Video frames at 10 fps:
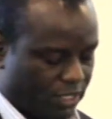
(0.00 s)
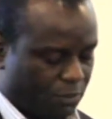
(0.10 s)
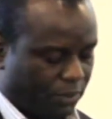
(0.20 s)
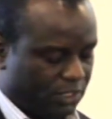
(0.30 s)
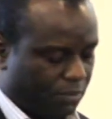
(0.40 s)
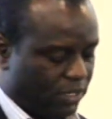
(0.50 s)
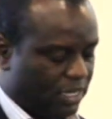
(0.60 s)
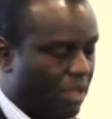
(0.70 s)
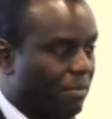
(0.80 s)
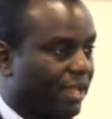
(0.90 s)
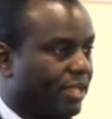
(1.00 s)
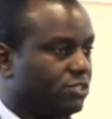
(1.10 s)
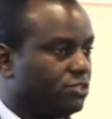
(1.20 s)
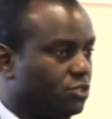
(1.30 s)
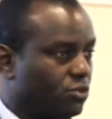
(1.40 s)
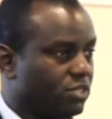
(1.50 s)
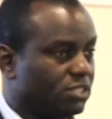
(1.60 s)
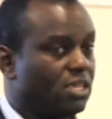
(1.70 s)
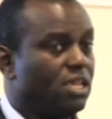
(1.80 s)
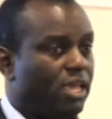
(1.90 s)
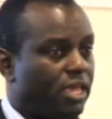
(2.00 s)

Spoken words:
It's possible in our markets to do this.